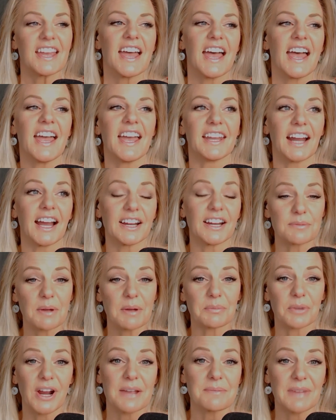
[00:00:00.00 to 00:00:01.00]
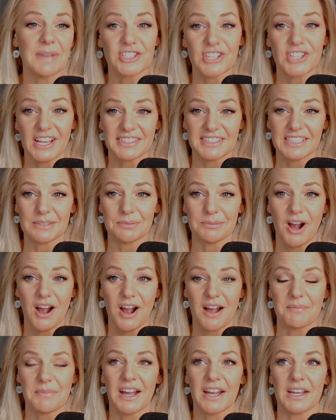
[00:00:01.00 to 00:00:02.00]
And I remember I met Jesse's
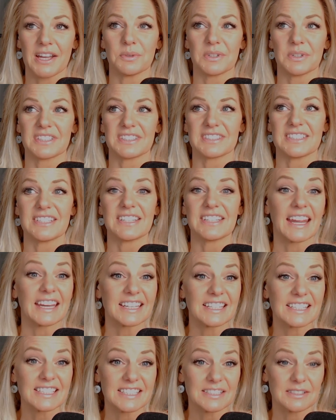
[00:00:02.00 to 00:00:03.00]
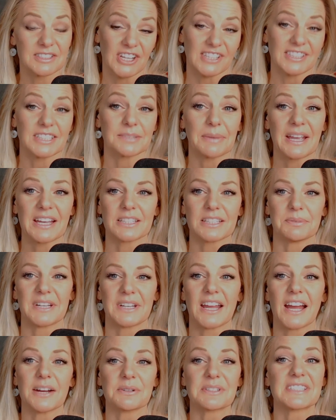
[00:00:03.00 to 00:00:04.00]
mom. Jesse's my
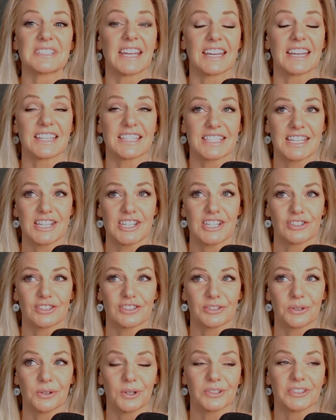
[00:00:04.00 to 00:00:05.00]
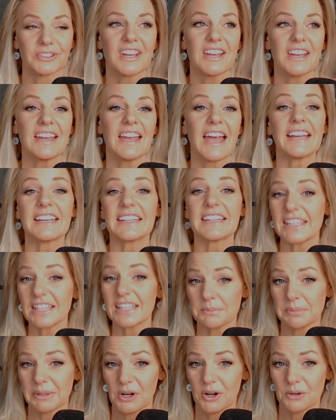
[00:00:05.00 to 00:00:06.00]
husband. I was 19 years old, and he
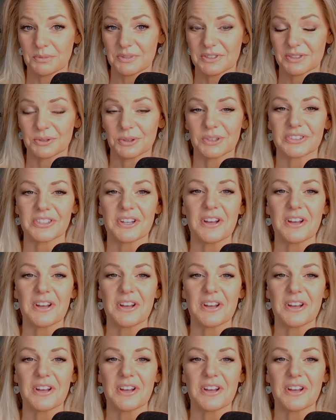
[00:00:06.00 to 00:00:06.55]
had been homeschooled.